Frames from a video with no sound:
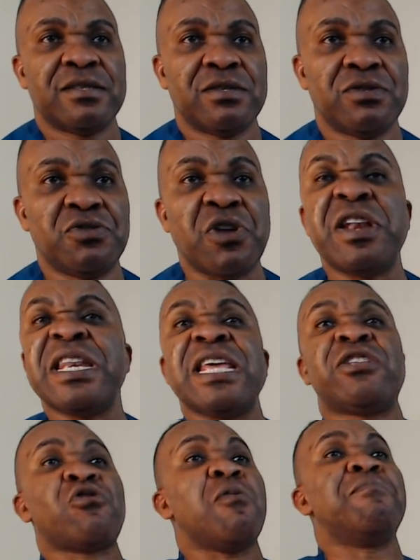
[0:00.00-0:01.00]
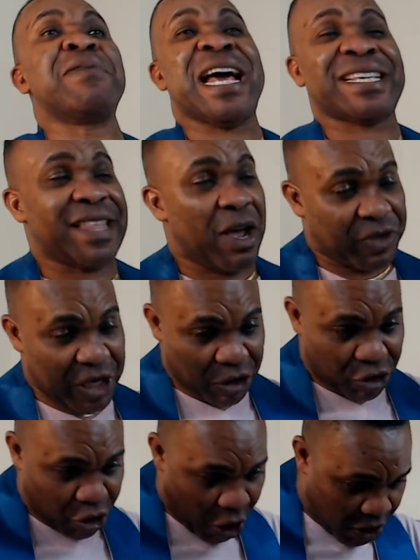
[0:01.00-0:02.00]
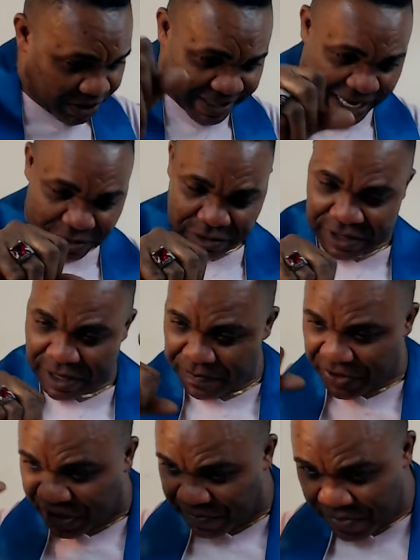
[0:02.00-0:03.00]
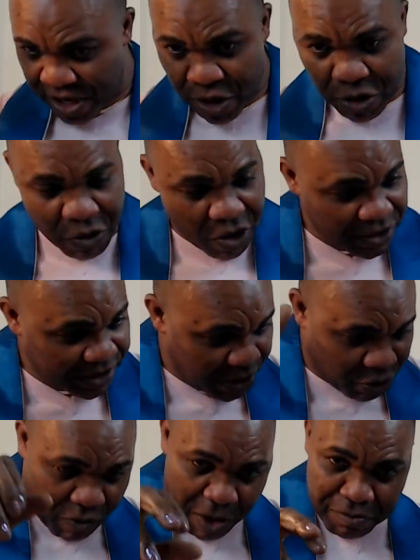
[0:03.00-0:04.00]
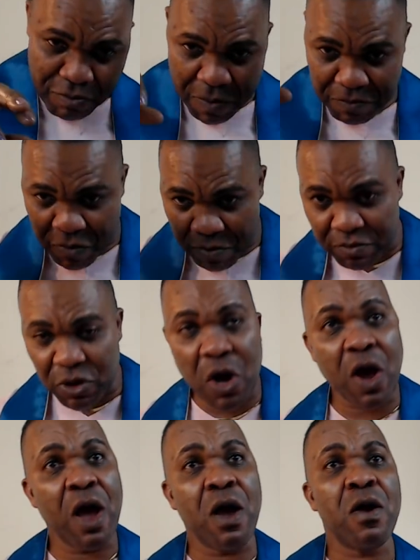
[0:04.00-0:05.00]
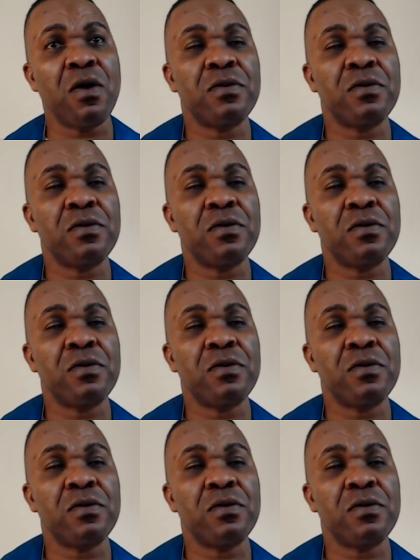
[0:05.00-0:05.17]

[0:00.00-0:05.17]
You don't need to blast out in tongues and gim all the boom boom boom. No.